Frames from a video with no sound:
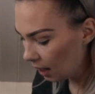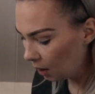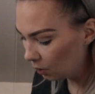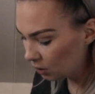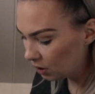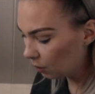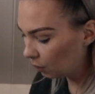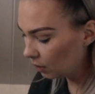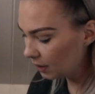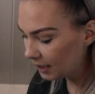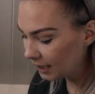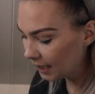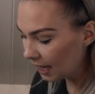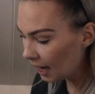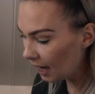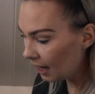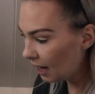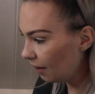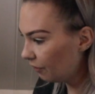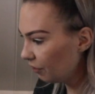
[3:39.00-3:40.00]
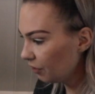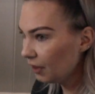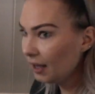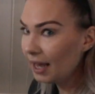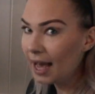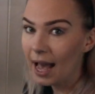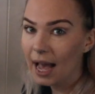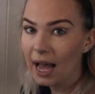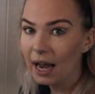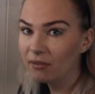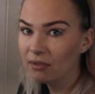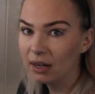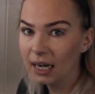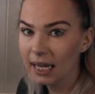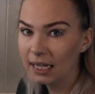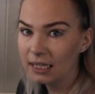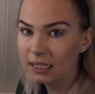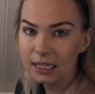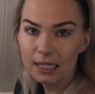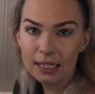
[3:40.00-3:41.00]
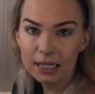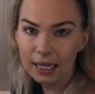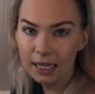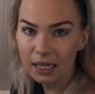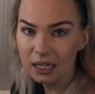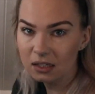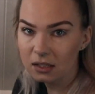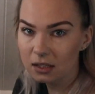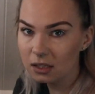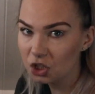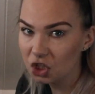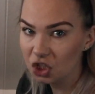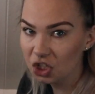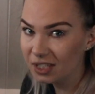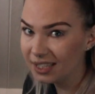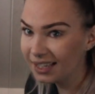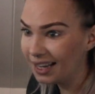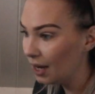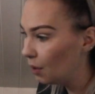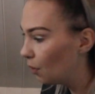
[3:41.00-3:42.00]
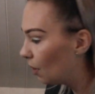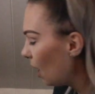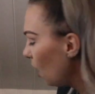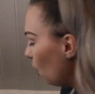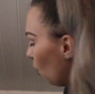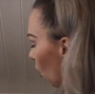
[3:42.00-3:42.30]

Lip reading: So once again, everything hair related is just in that